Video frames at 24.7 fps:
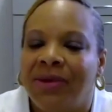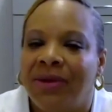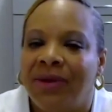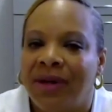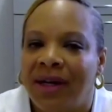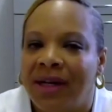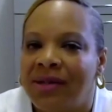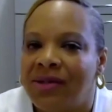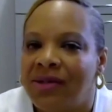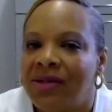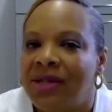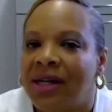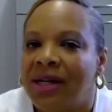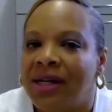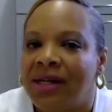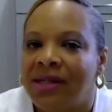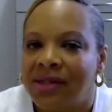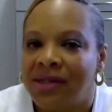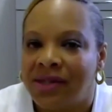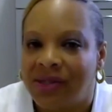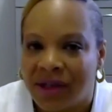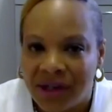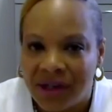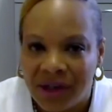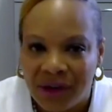We know
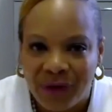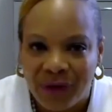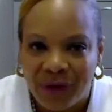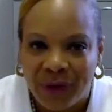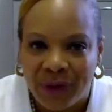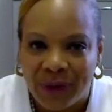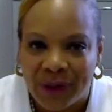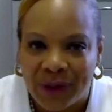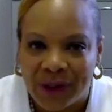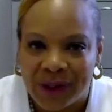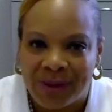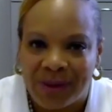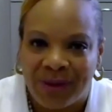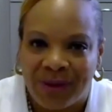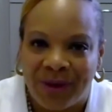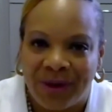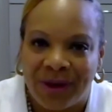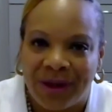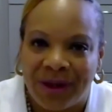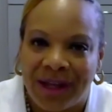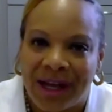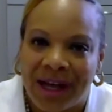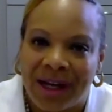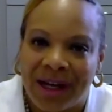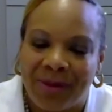exercise is good for us, but
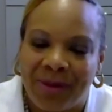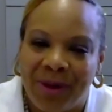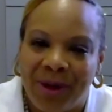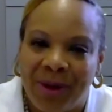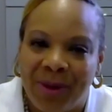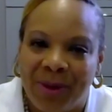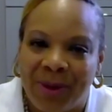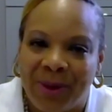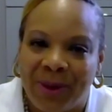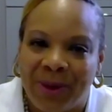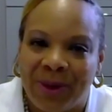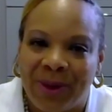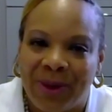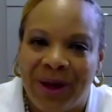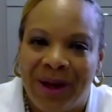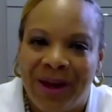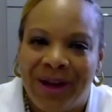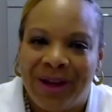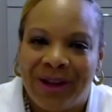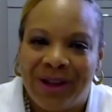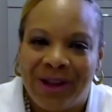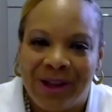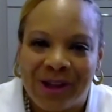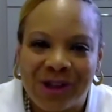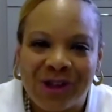for a lot of people,
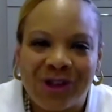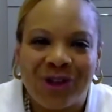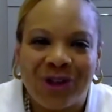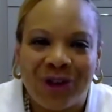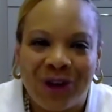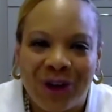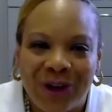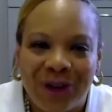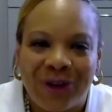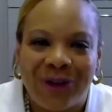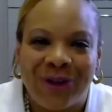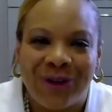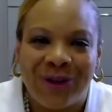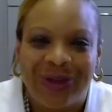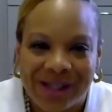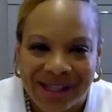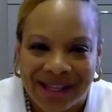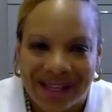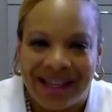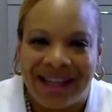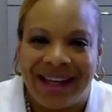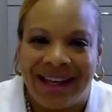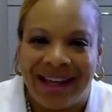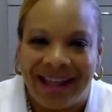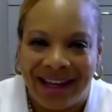the struggle
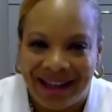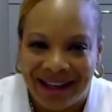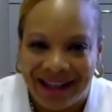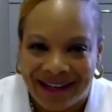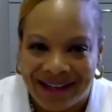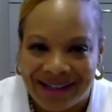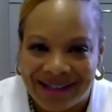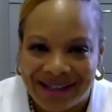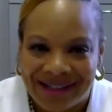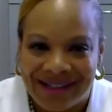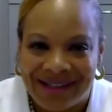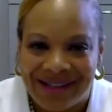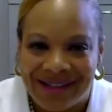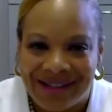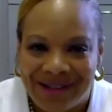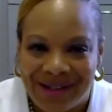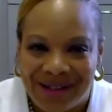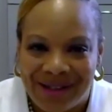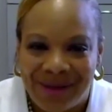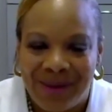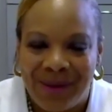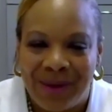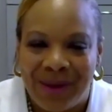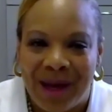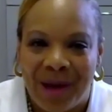is like getting
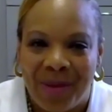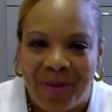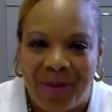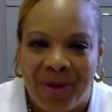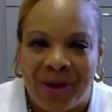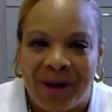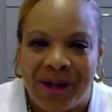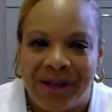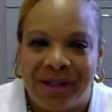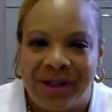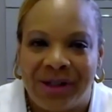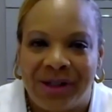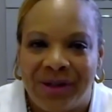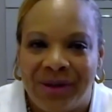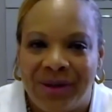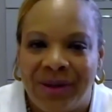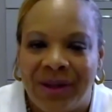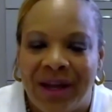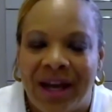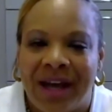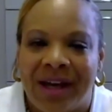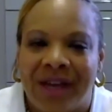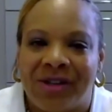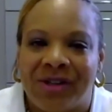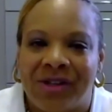to that point to
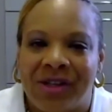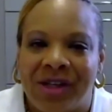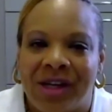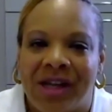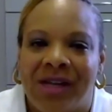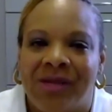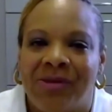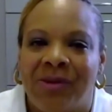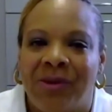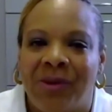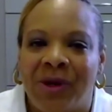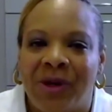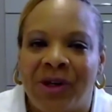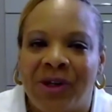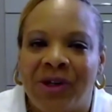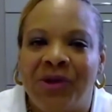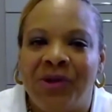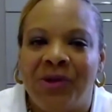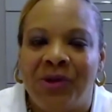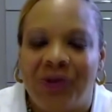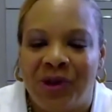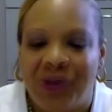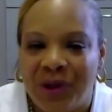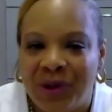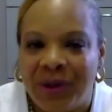do the exercise. But
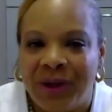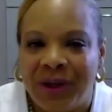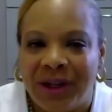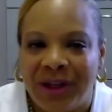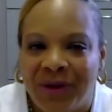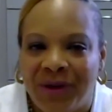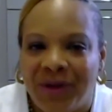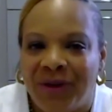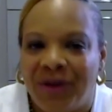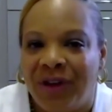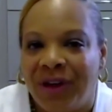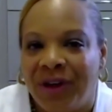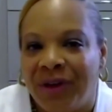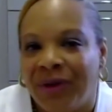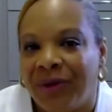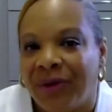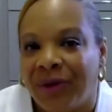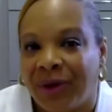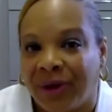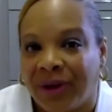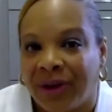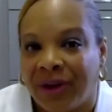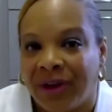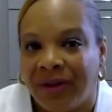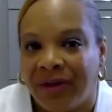once you do it, you
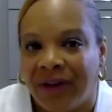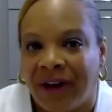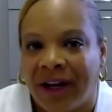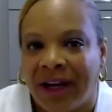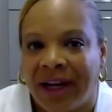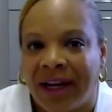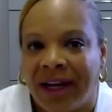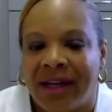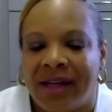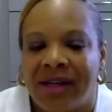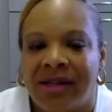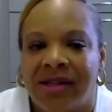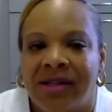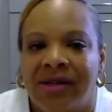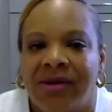feel good, right?